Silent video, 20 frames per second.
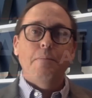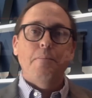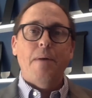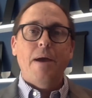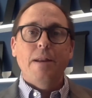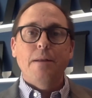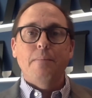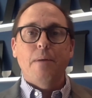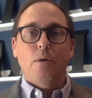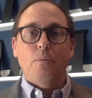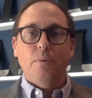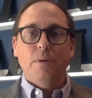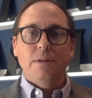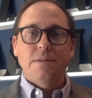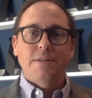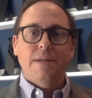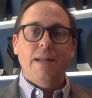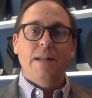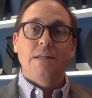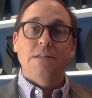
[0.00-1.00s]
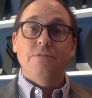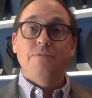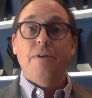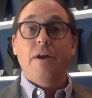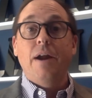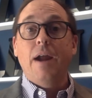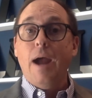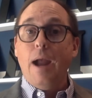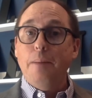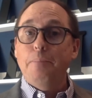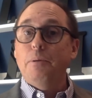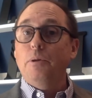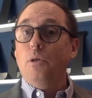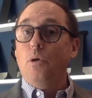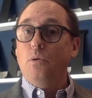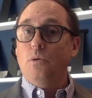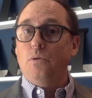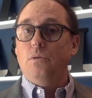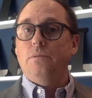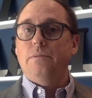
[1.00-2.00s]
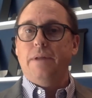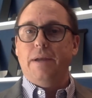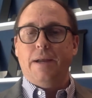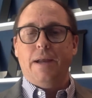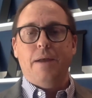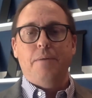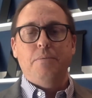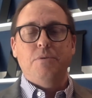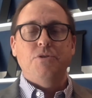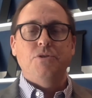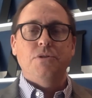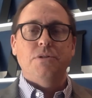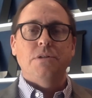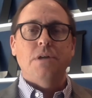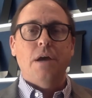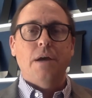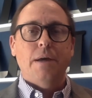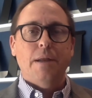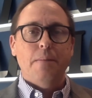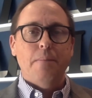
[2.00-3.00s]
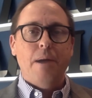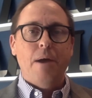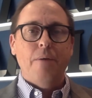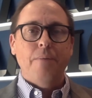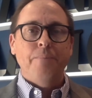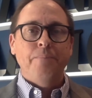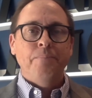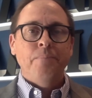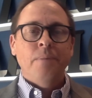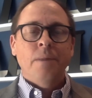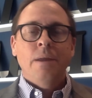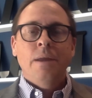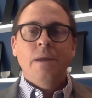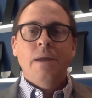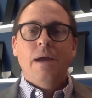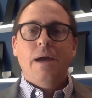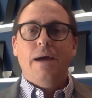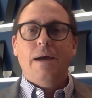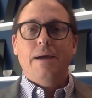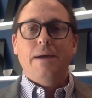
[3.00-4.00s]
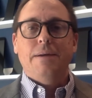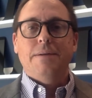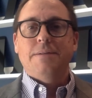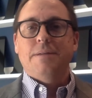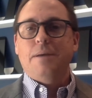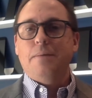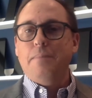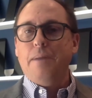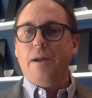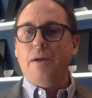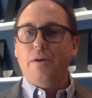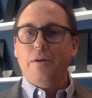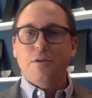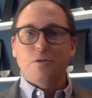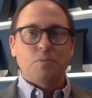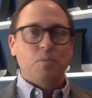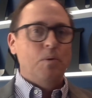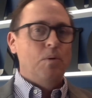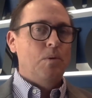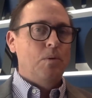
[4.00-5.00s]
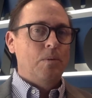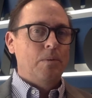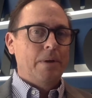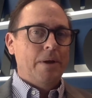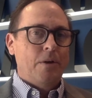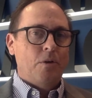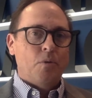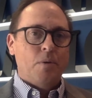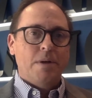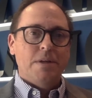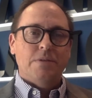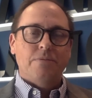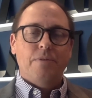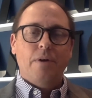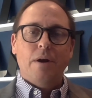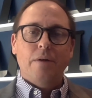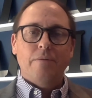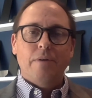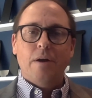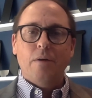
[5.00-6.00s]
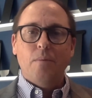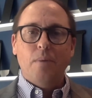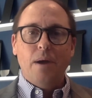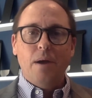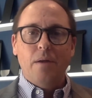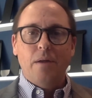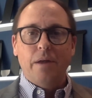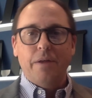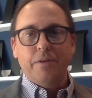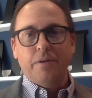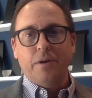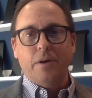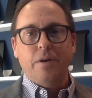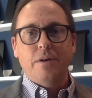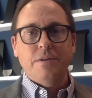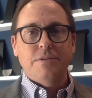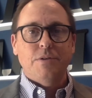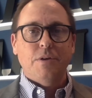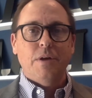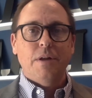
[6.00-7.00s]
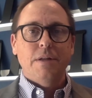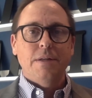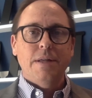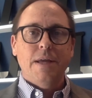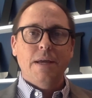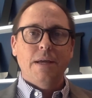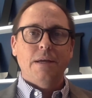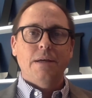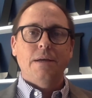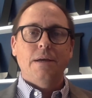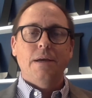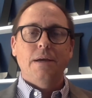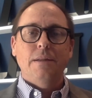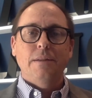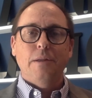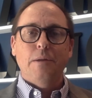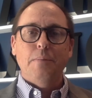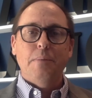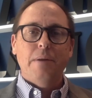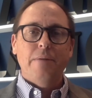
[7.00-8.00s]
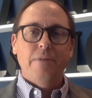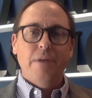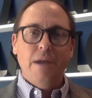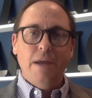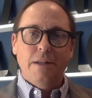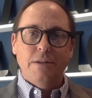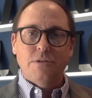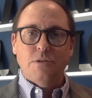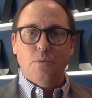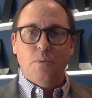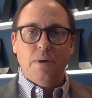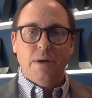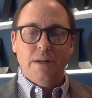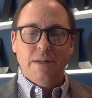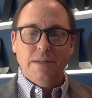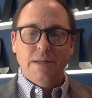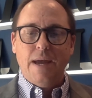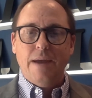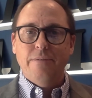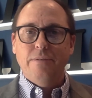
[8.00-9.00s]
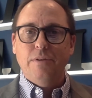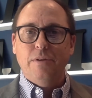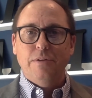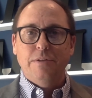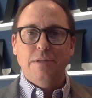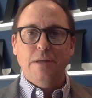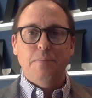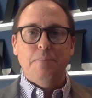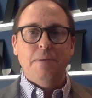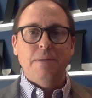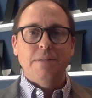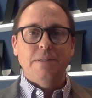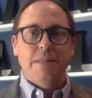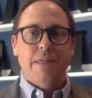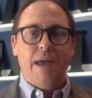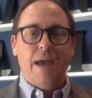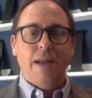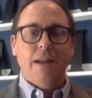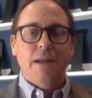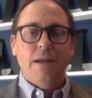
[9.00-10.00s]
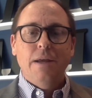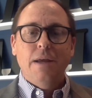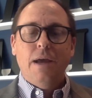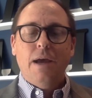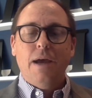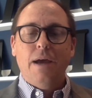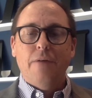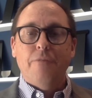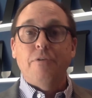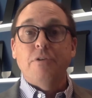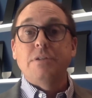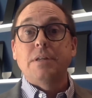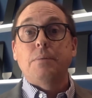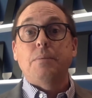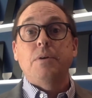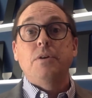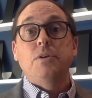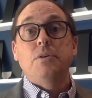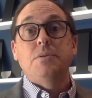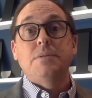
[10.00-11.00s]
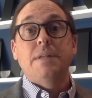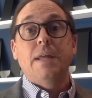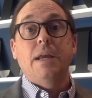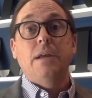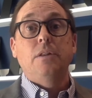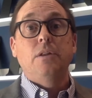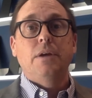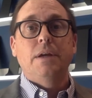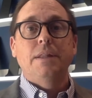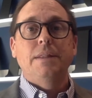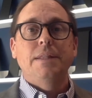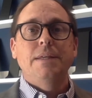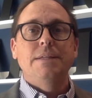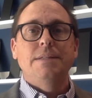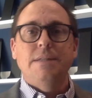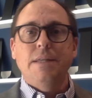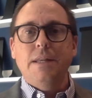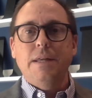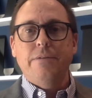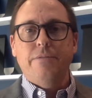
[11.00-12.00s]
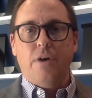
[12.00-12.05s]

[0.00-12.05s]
mind about real estate is very hyper-local, like I was just talking about. Some areas will increase very, very well. Other areas are going to take a little bit of a hit, so we're going to dive a little deep into that. First thing we're going to do is take a look at the city of